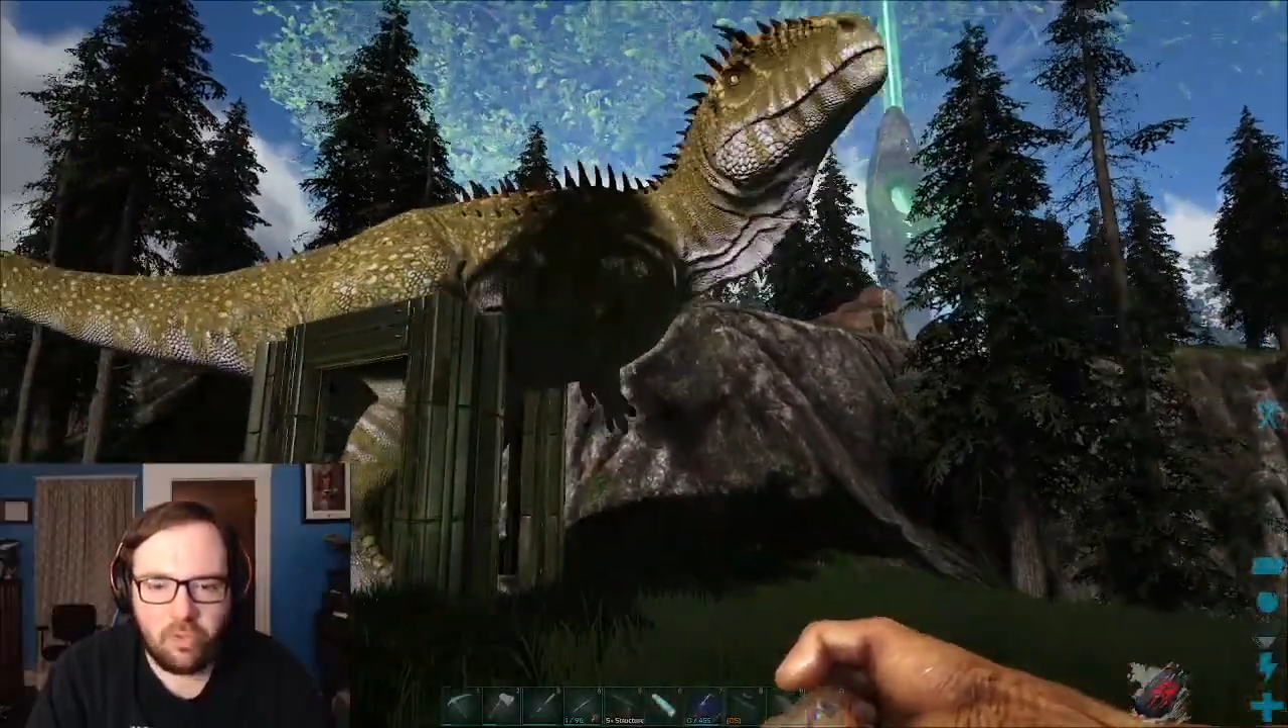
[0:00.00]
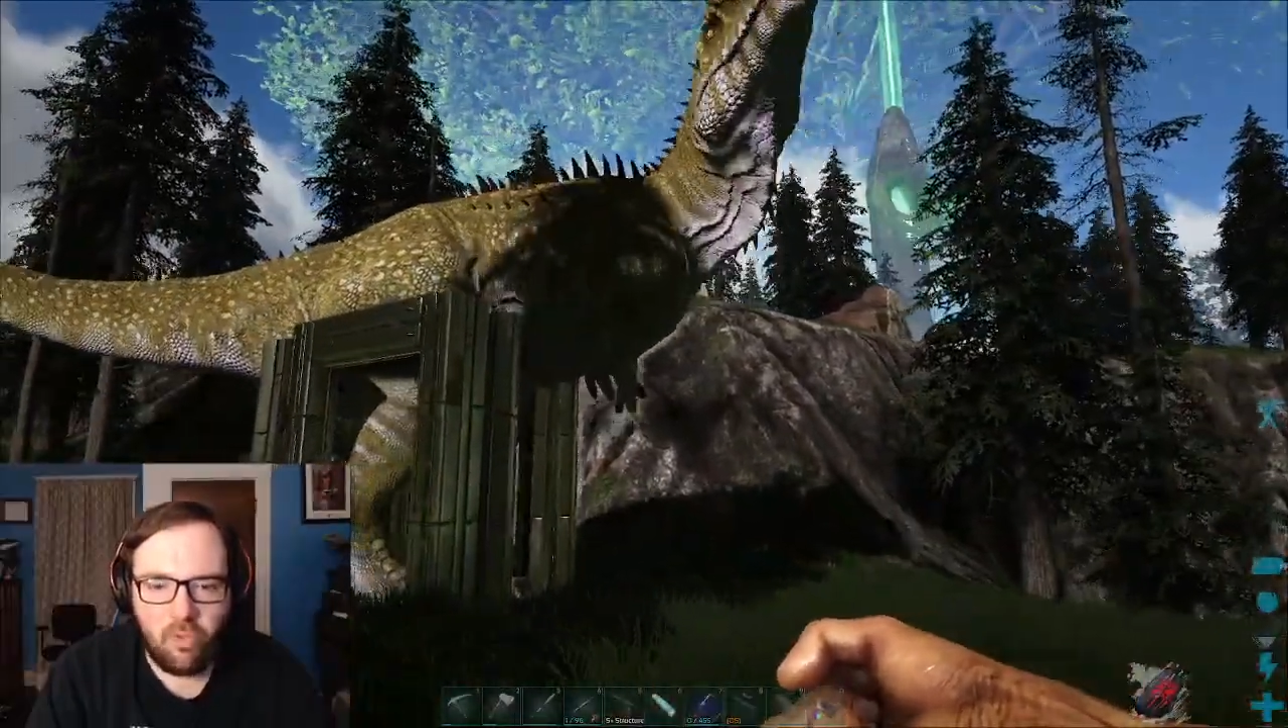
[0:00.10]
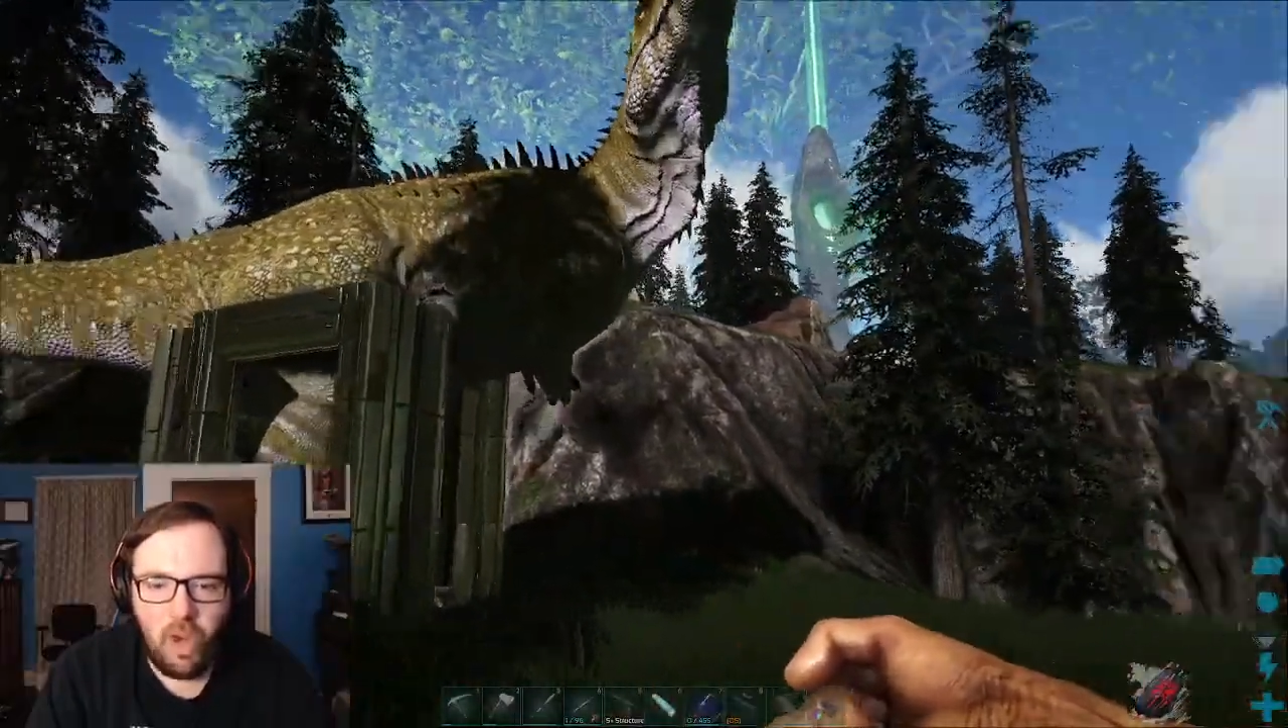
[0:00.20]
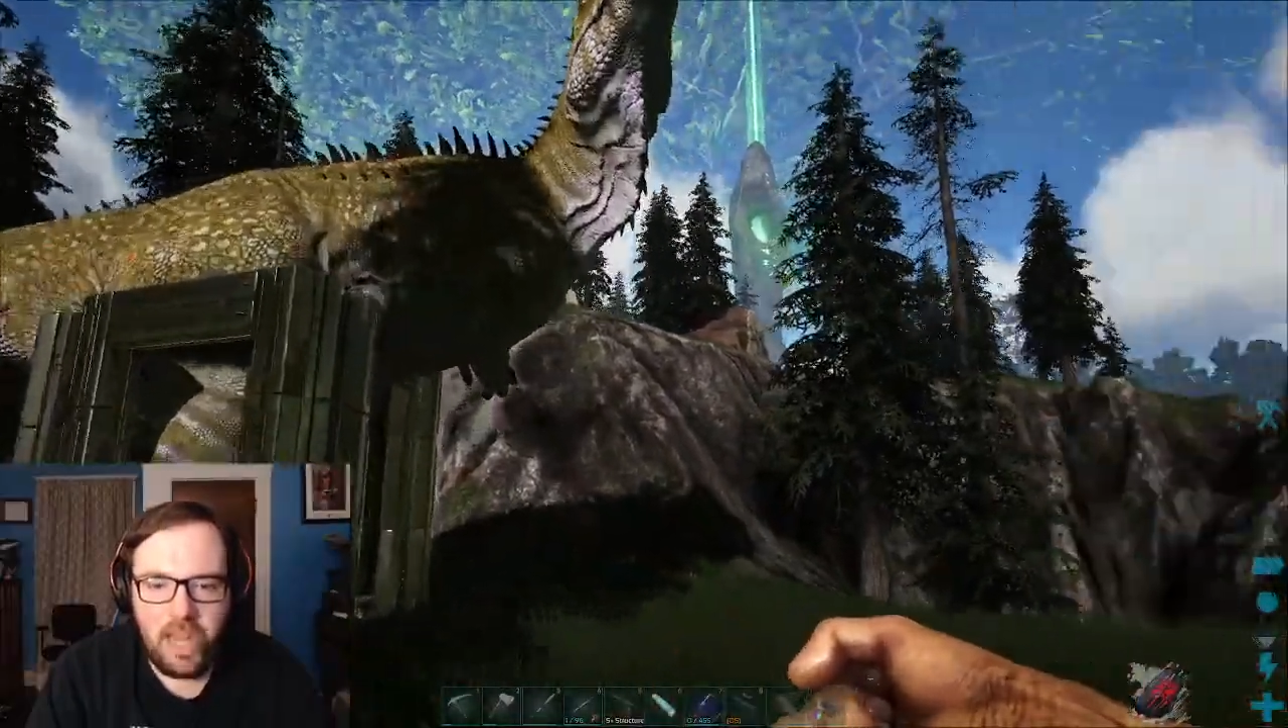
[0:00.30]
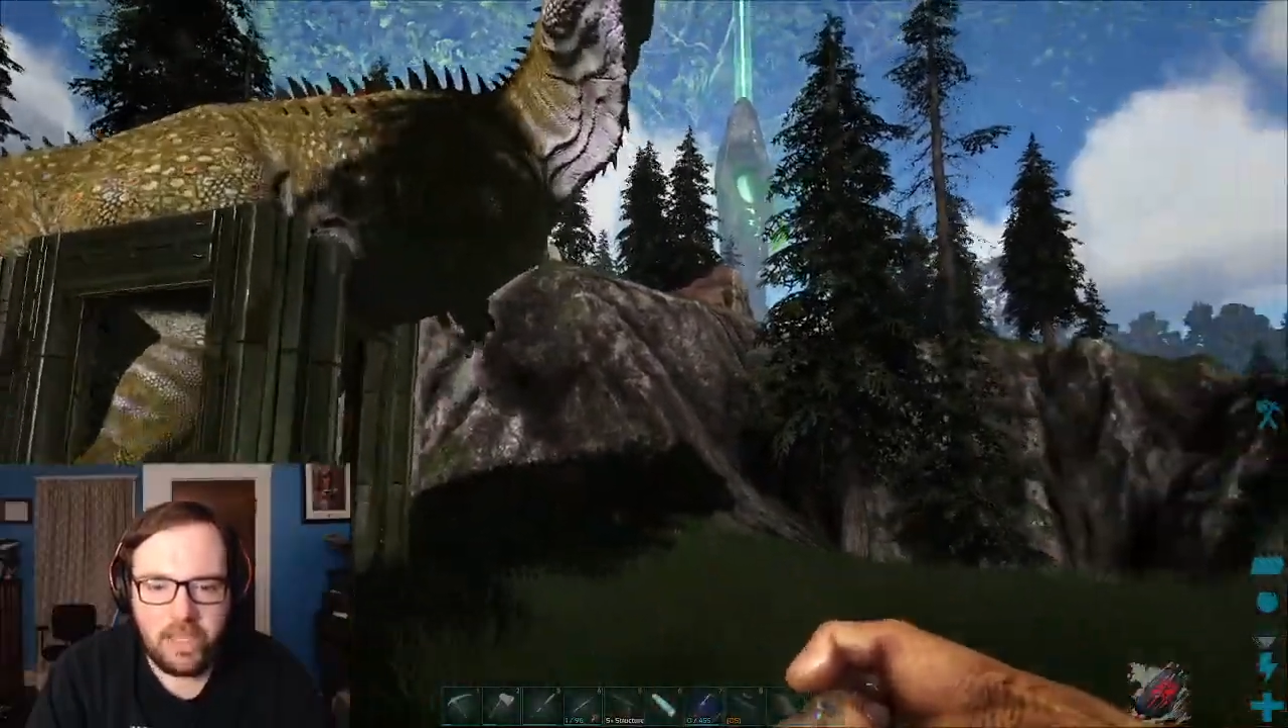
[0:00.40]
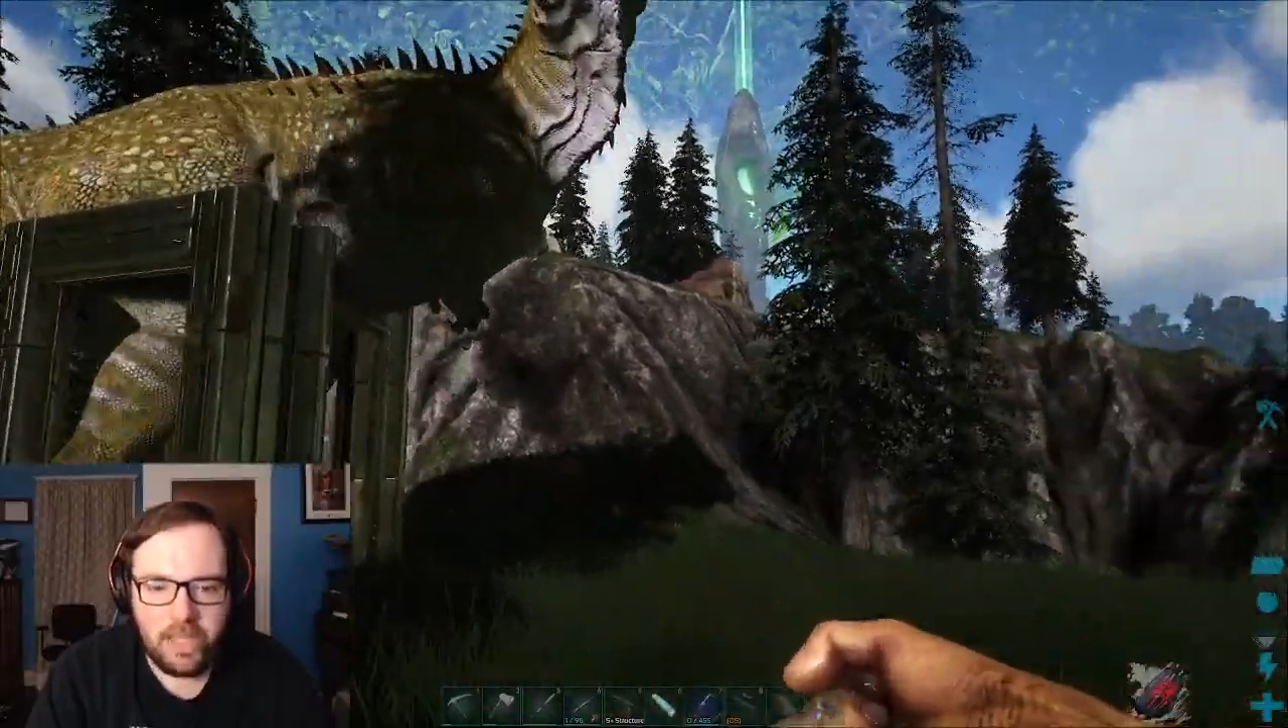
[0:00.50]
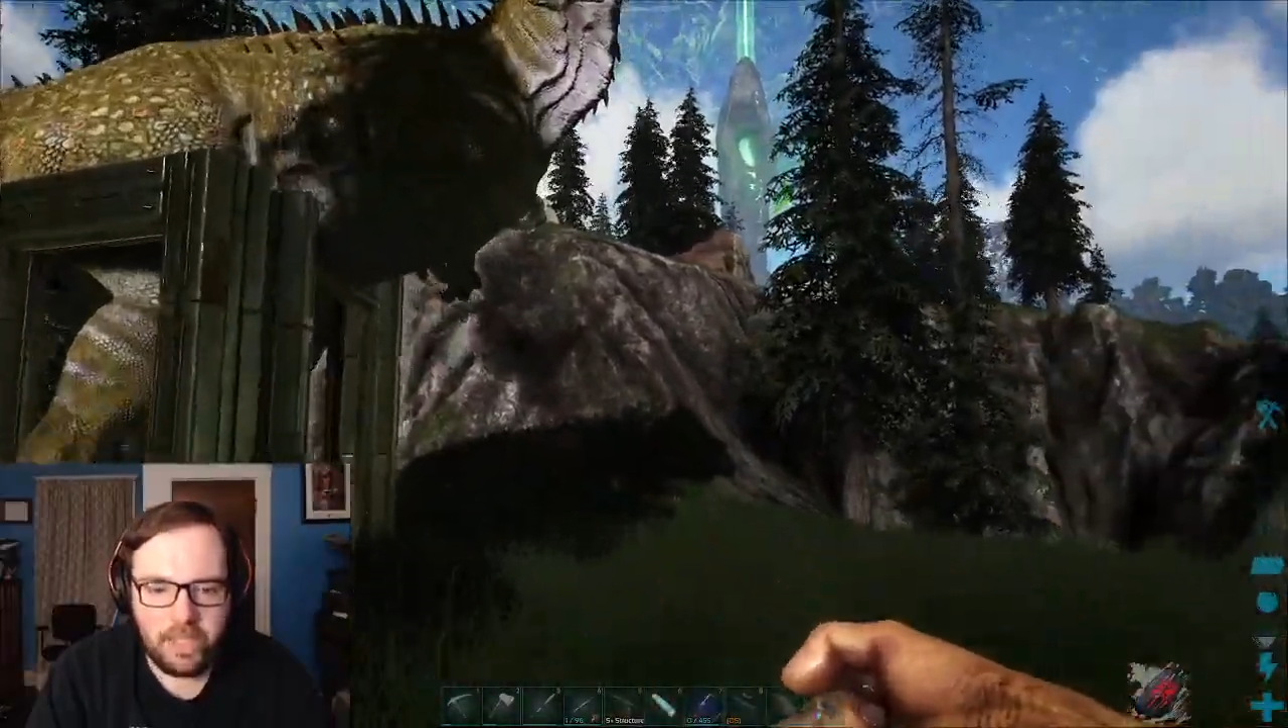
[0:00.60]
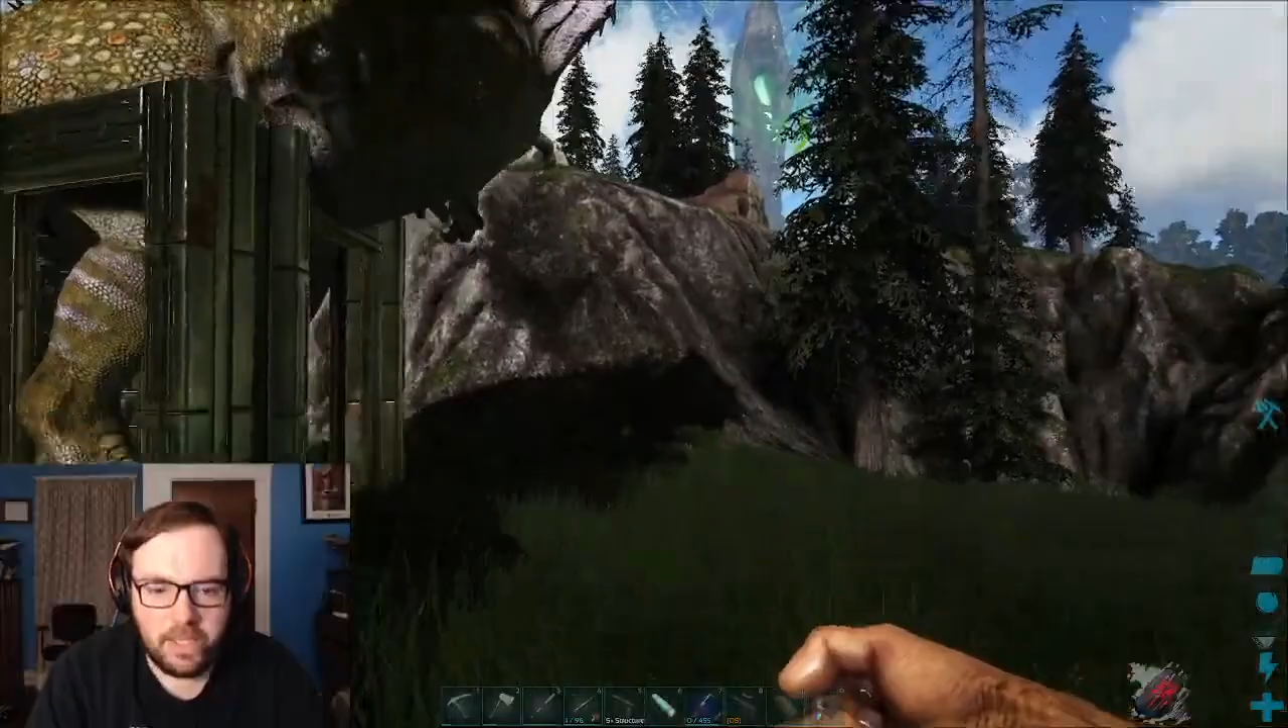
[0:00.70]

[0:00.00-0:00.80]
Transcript: right this